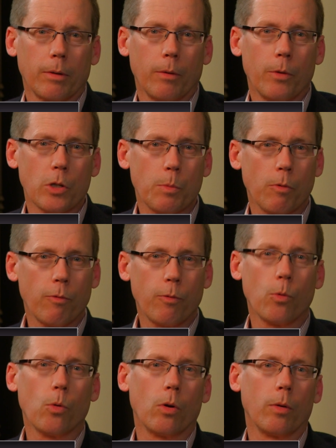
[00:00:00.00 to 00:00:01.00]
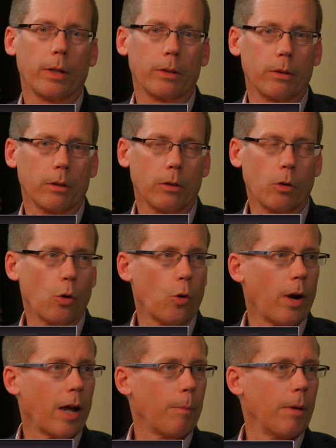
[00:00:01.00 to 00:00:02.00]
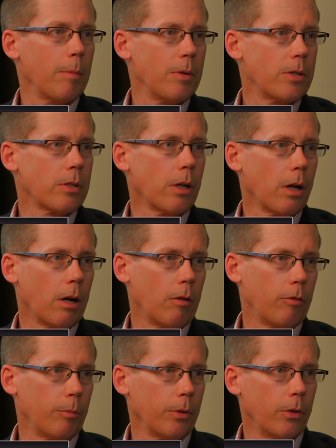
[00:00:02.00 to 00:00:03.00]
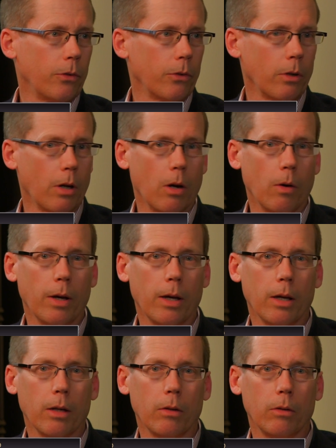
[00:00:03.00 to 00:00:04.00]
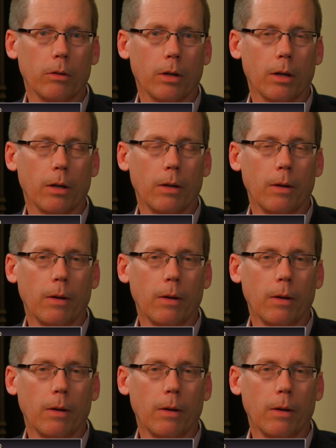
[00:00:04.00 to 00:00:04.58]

about once before, like the, the whole crack baby scare from years ago, and uh,